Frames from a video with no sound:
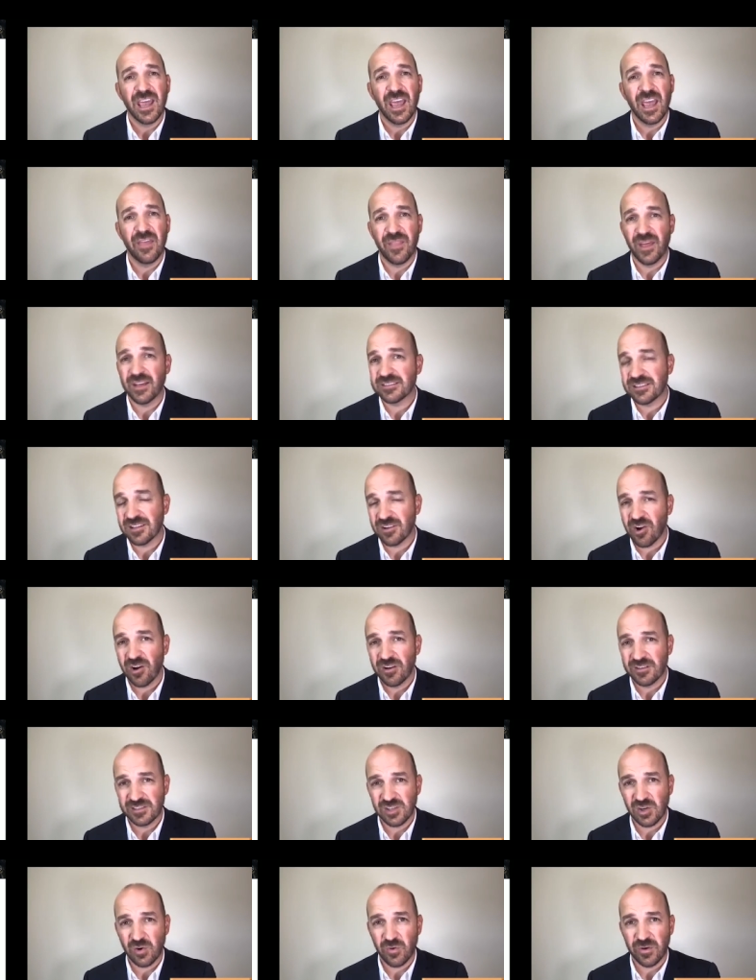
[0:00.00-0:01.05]
and that's the
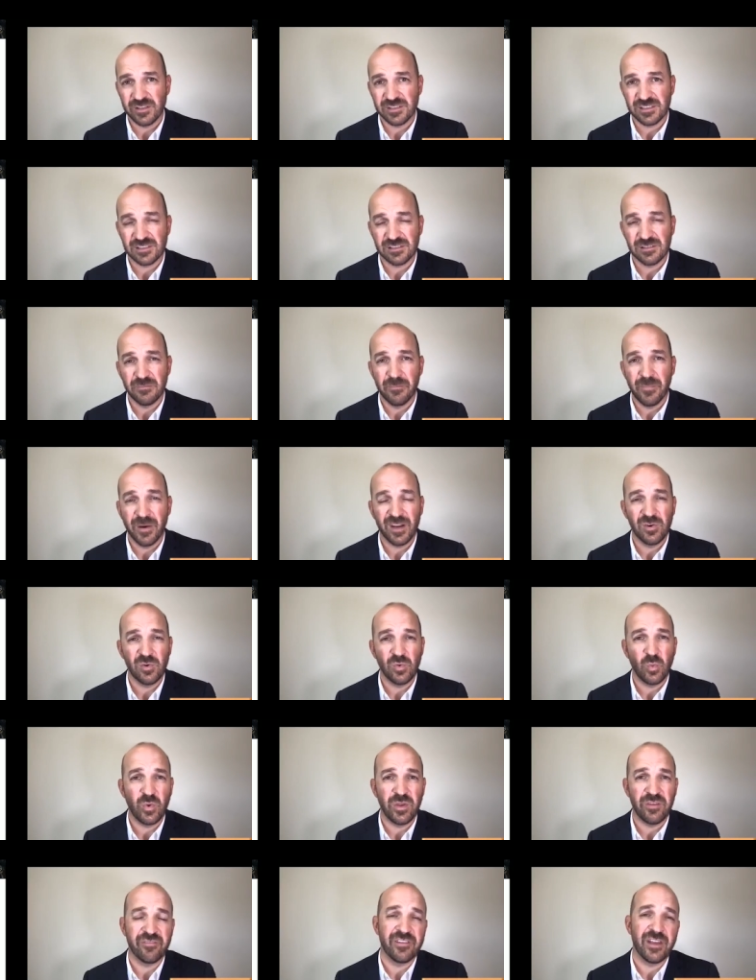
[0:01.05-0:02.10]
consequence. But
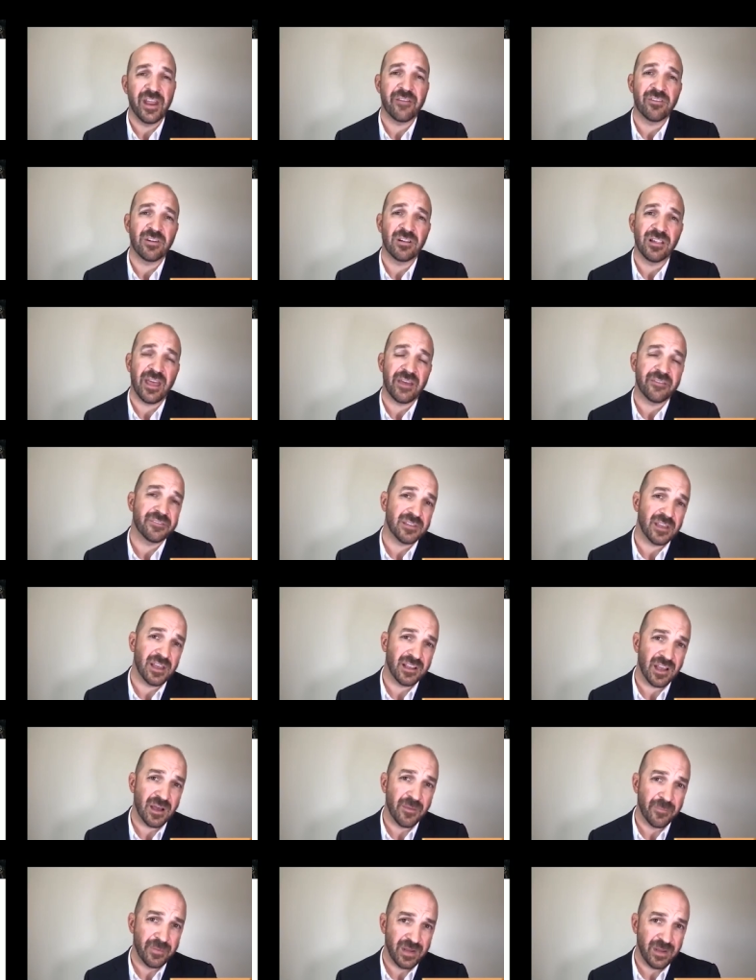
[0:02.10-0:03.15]
we've never left a
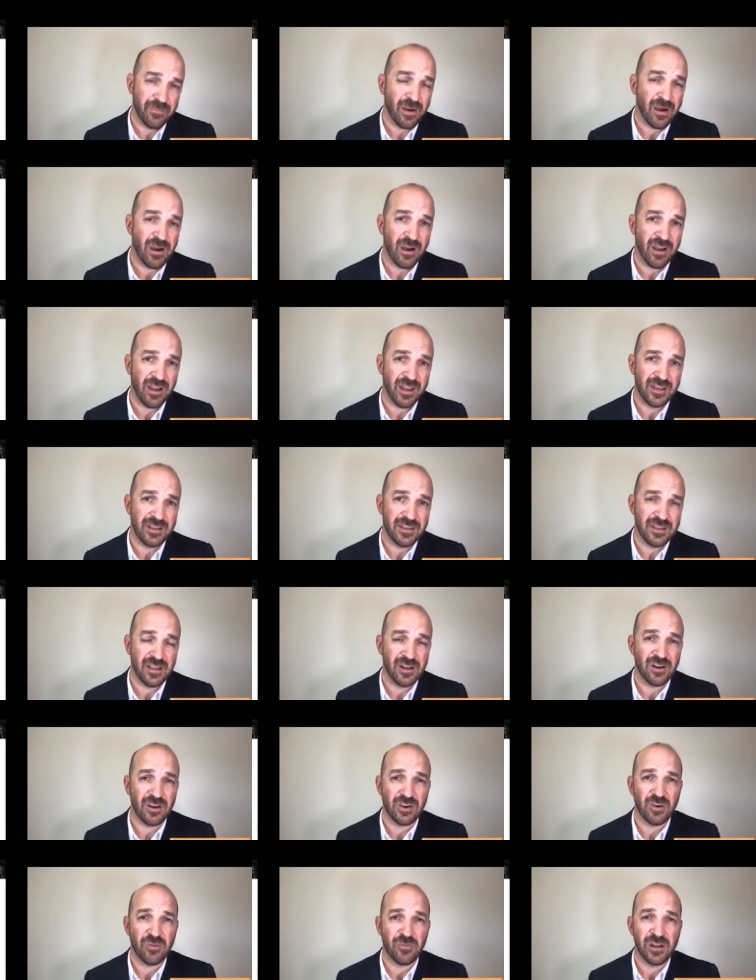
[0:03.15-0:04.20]
company behind in
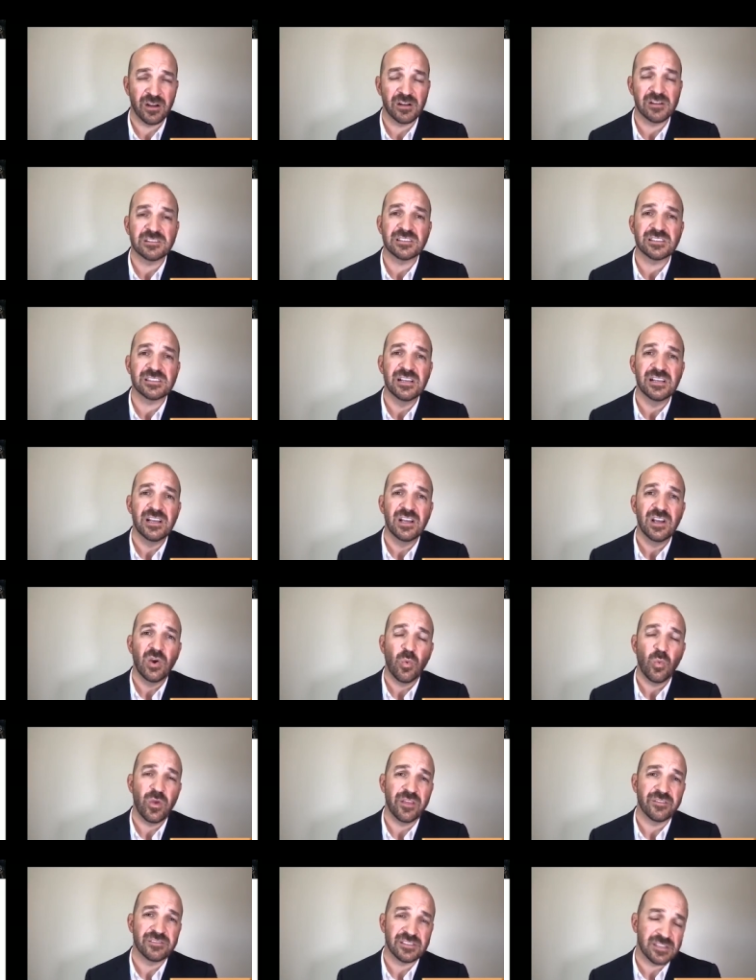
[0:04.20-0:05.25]
our careers.
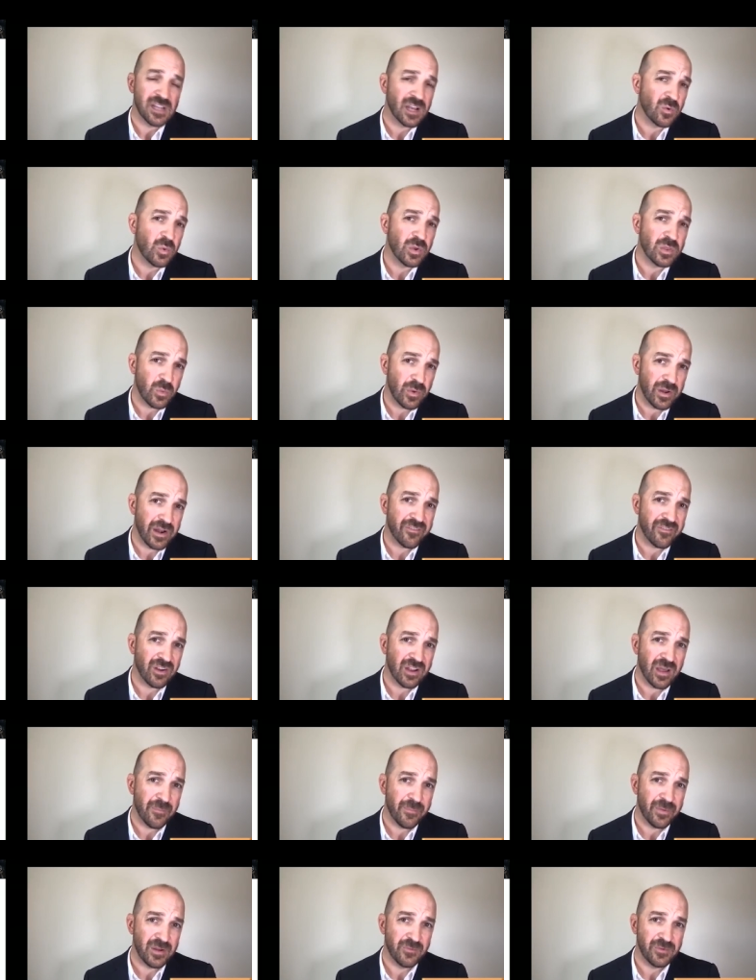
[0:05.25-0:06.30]
We have stuck with whatever
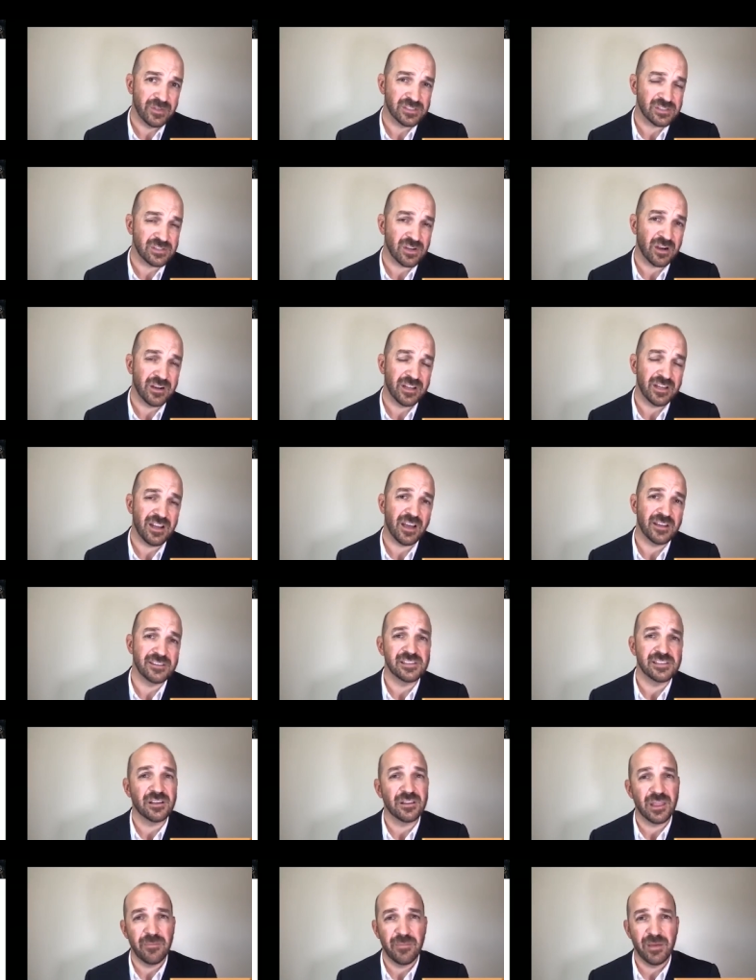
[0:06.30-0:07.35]
company we started
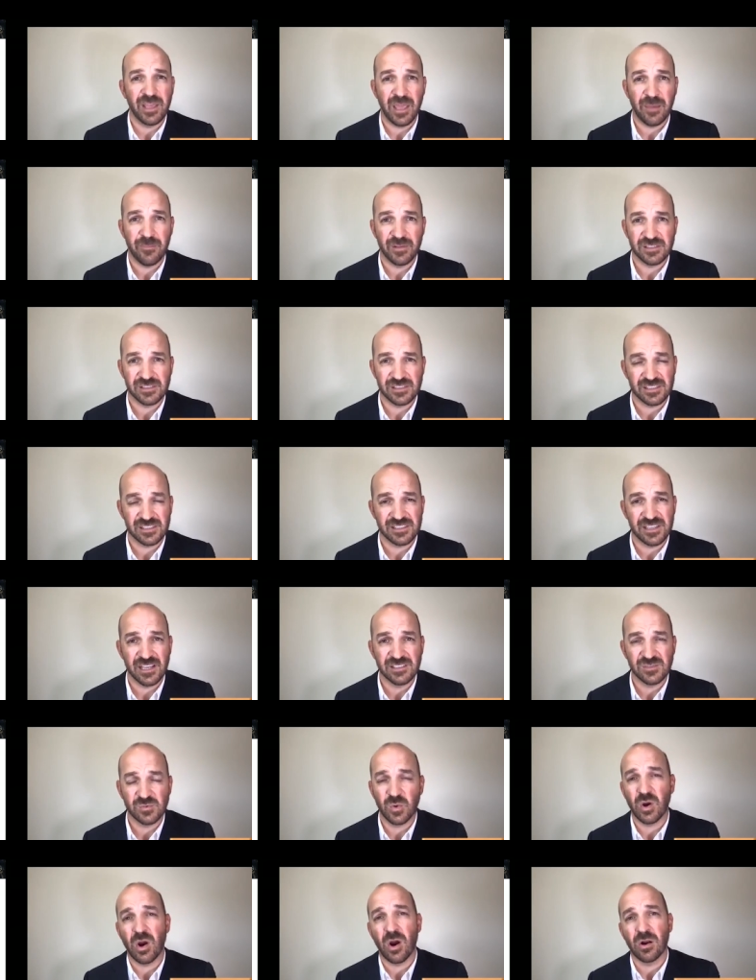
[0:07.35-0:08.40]
until they became a
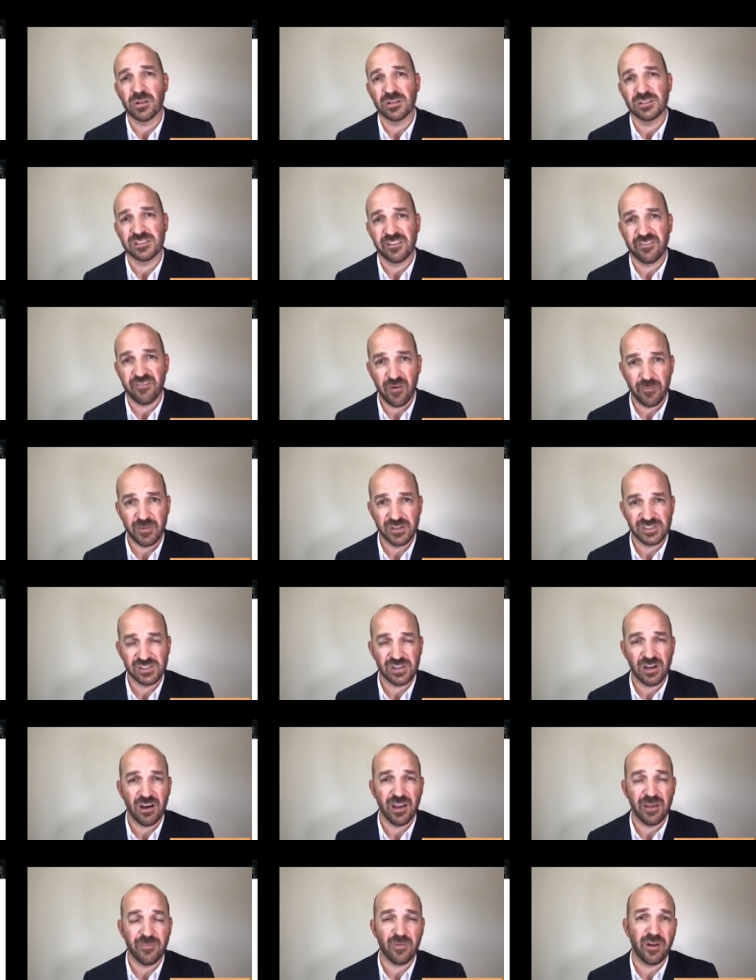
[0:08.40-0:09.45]
success, regardless of how much
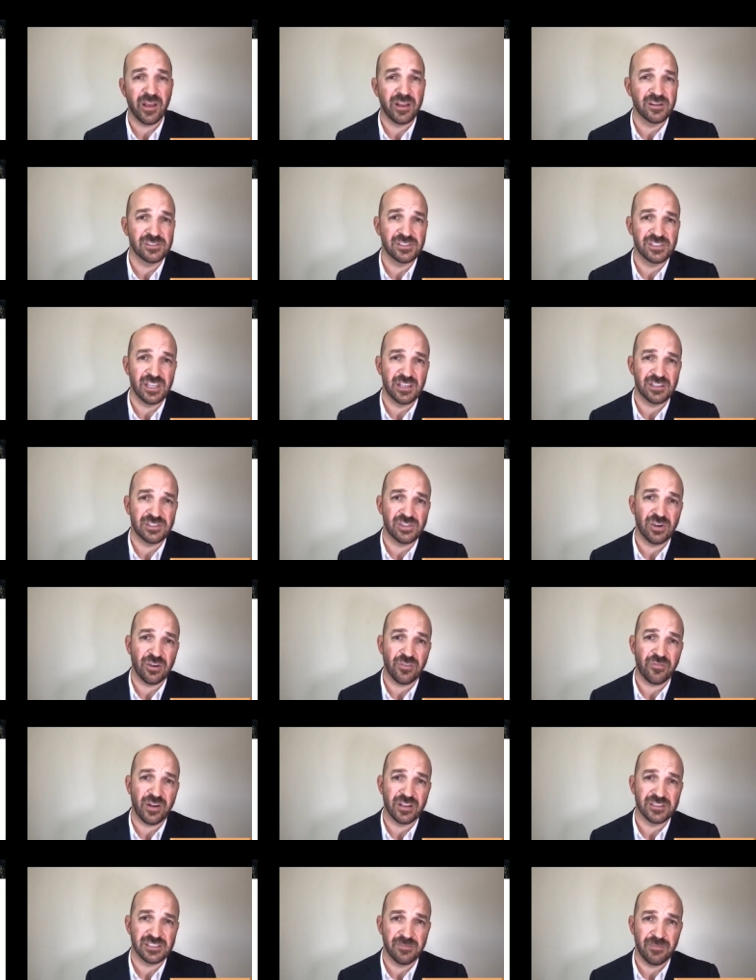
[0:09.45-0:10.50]
time or energy it took
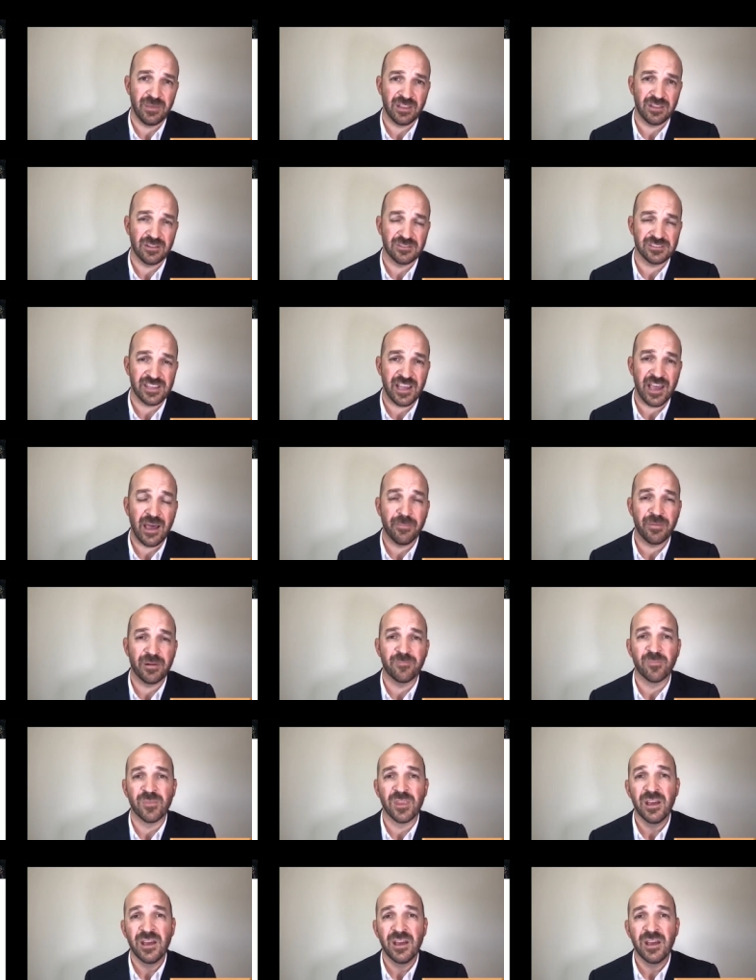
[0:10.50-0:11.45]
for us to make those happen.